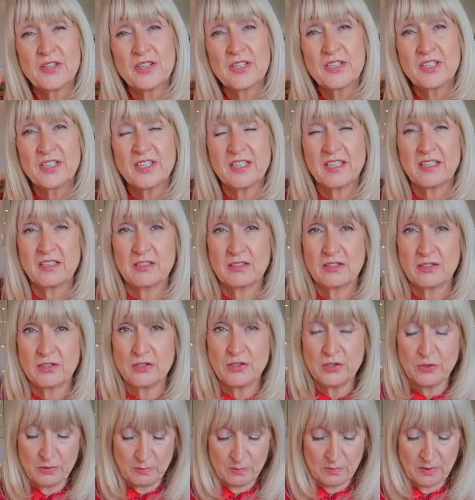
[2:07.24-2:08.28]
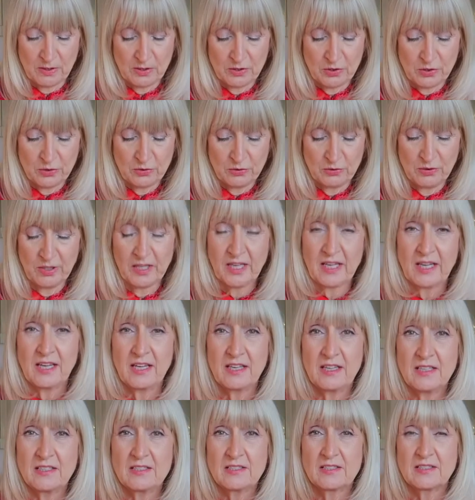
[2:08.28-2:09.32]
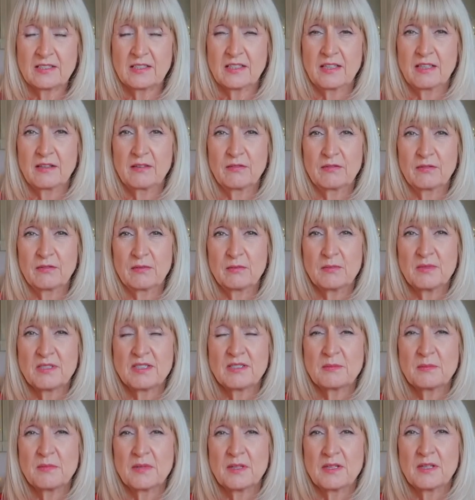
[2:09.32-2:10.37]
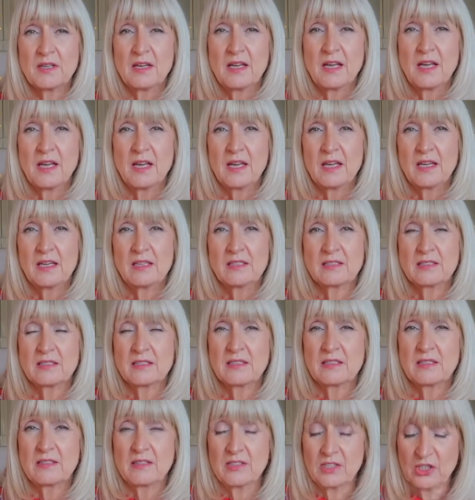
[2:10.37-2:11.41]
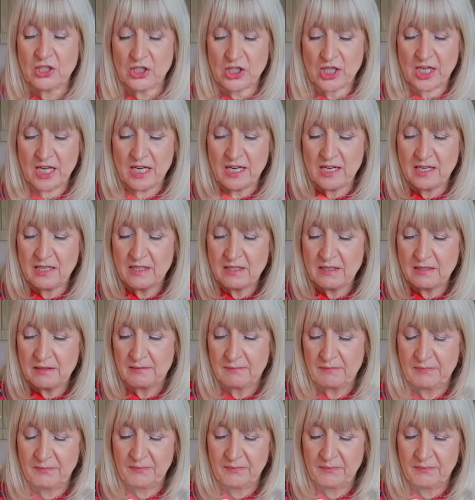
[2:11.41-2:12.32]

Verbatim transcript: Third thing that's new in my jewellery case, again from Missoma, is another chain.